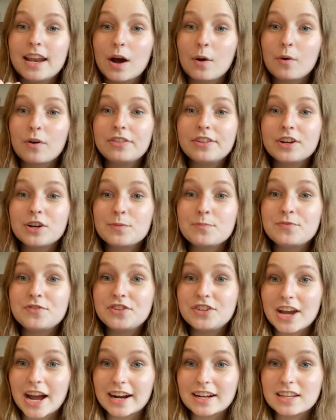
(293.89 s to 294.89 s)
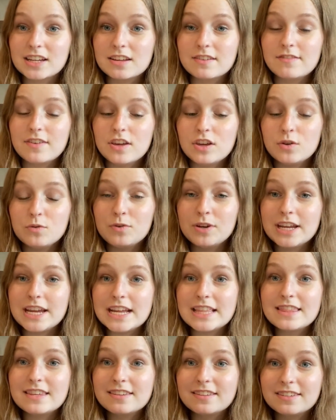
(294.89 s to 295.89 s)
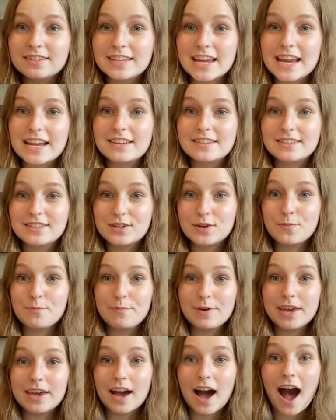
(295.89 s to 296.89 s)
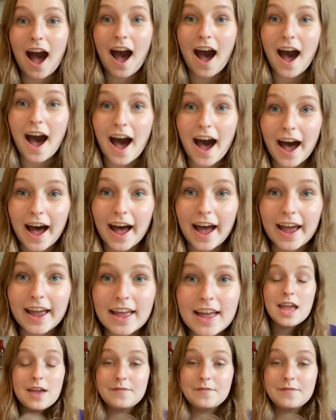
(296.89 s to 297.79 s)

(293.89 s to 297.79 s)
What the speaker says: Now with your objective, you need the stakes to be high.